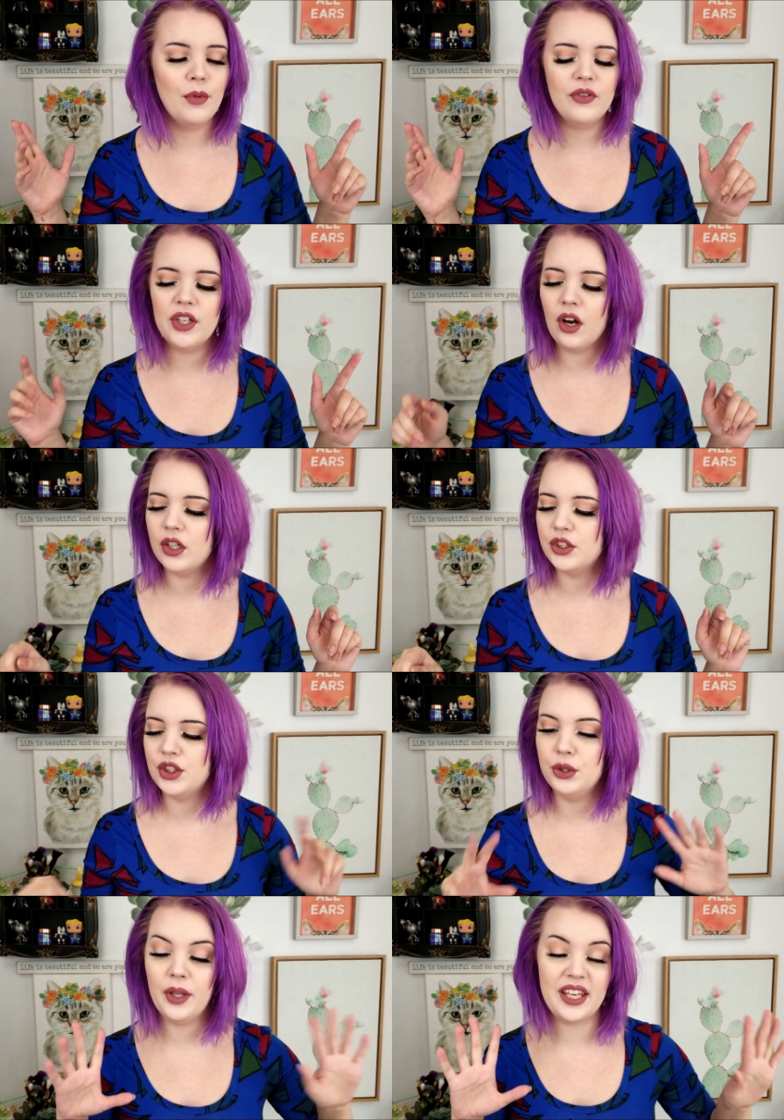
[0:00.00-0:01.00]
moving on
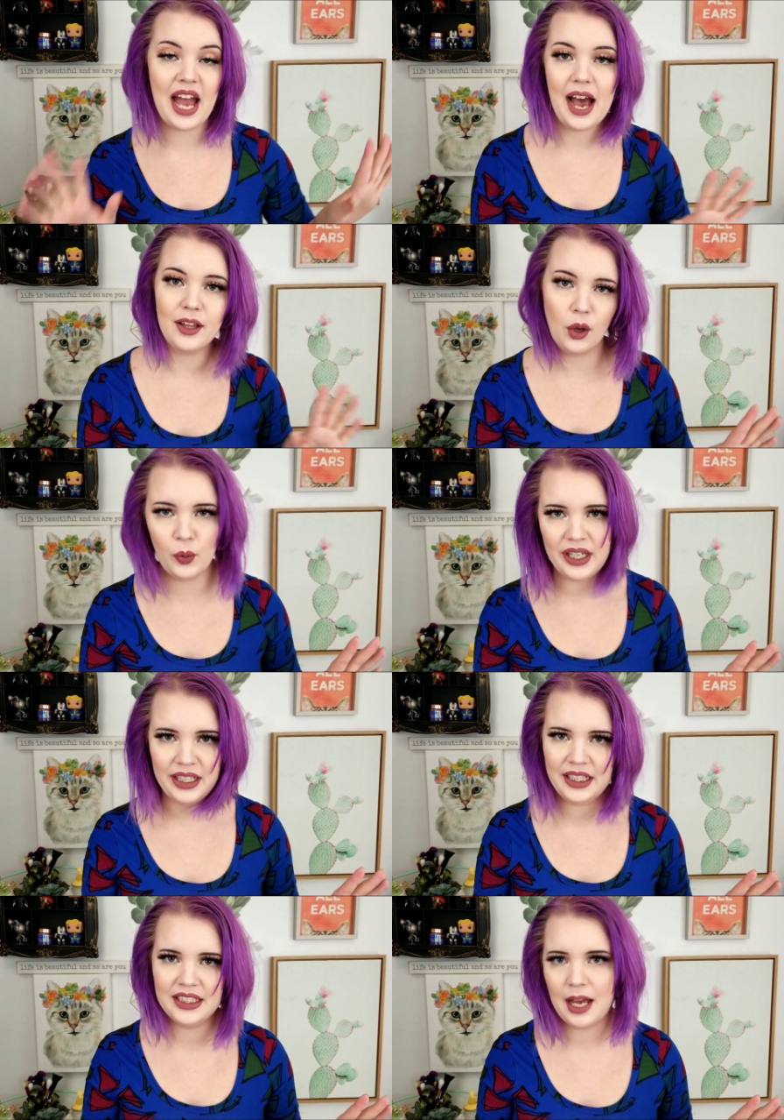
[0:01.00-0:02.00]
to, like,
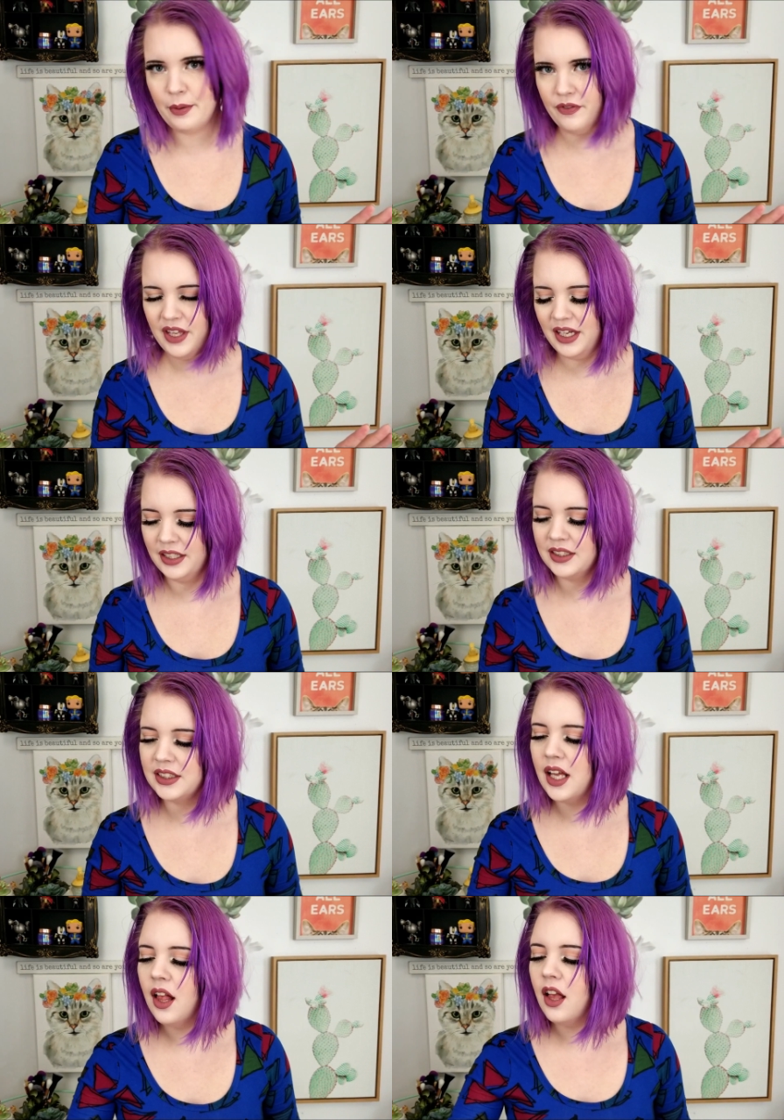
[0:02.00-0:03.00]
Halloween-y type of
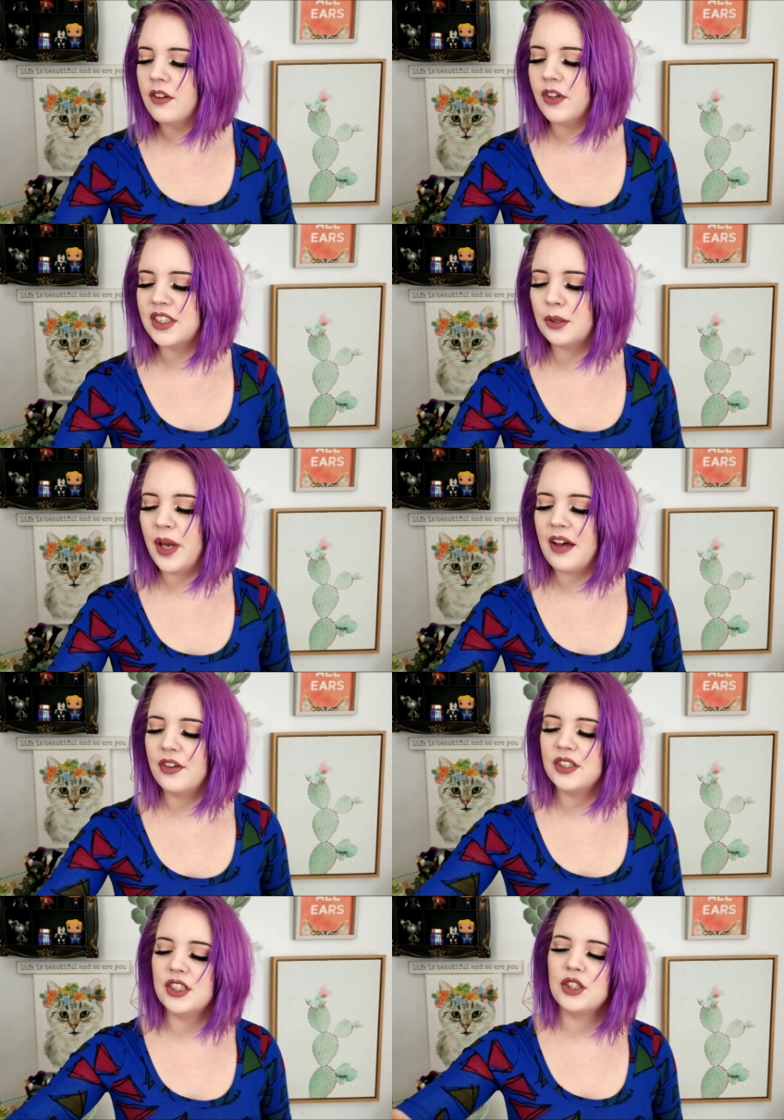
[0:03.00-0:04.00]
things. First thing we have
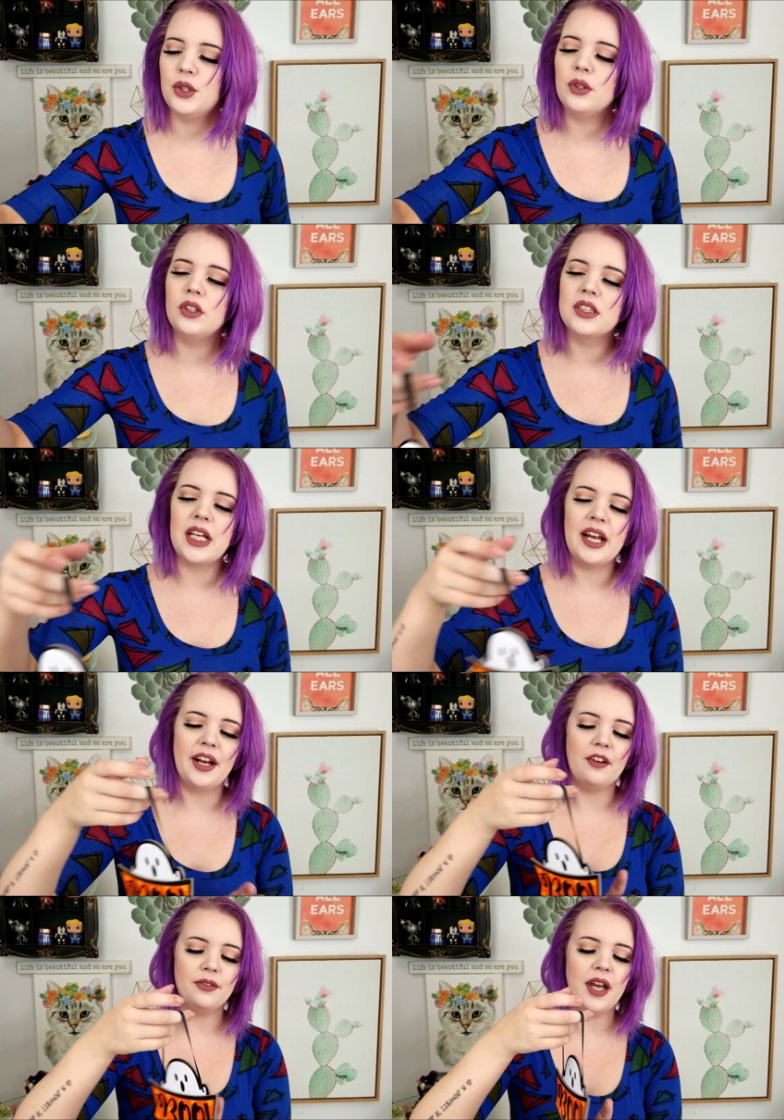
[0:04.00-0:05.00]
here is this cute little sign I
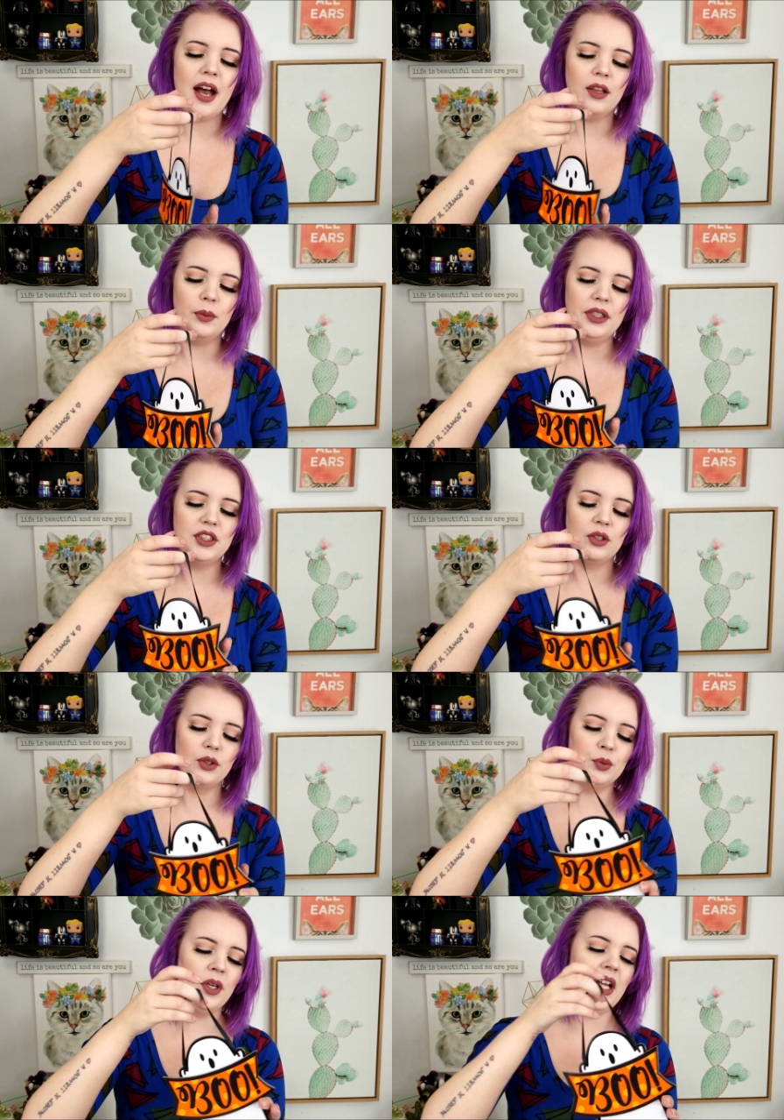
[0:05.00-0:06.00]
got from the Halloween store. It
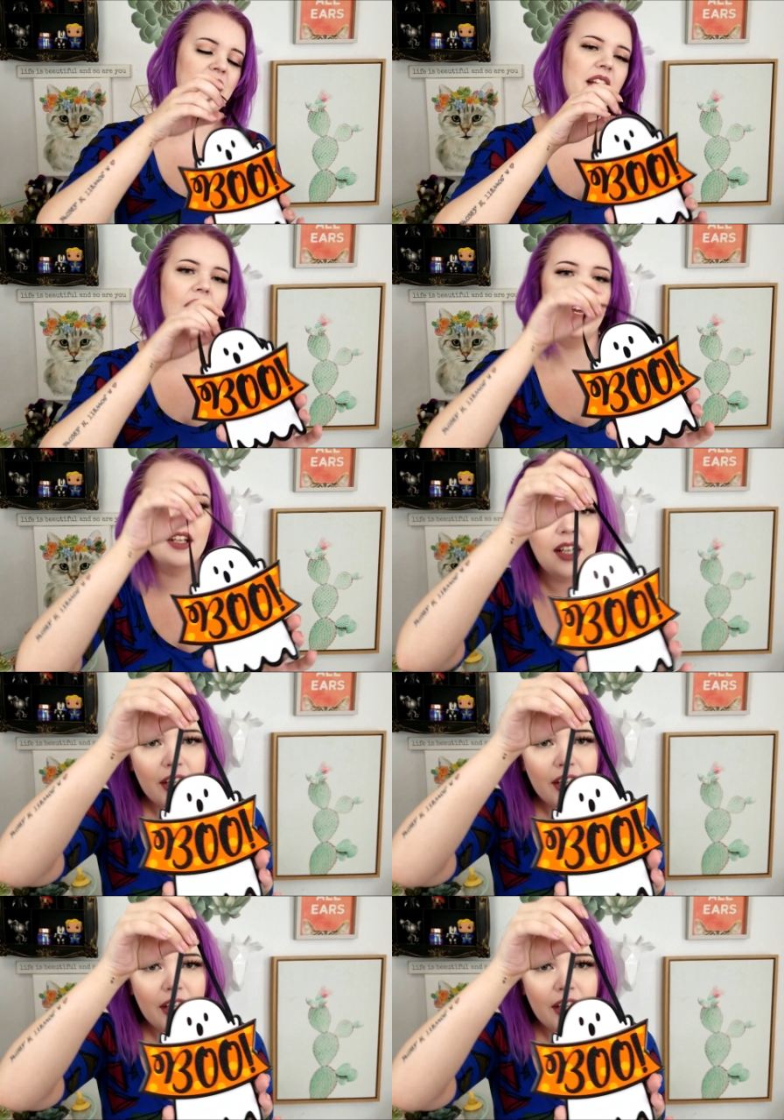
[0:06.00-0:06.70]
was $1.99.